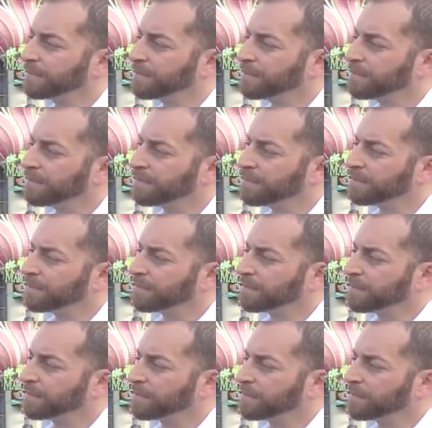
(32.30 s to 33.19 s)

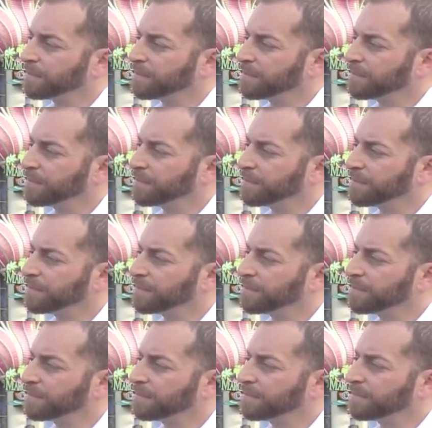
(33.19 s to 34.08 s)

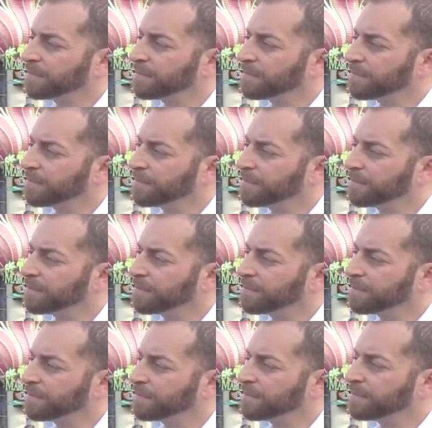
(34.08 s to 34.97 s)

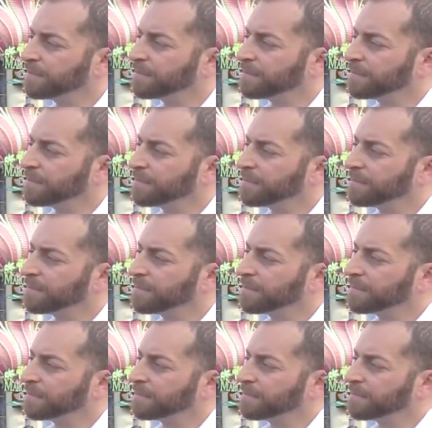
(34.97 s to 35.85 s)

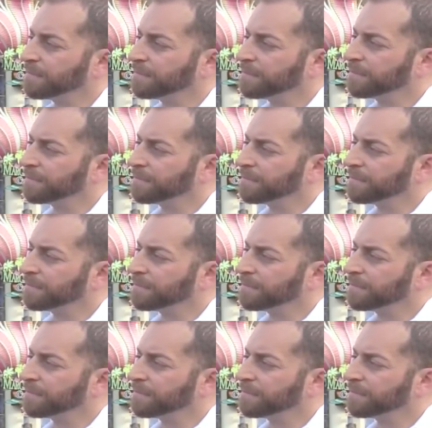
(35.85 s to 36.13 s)
(silent)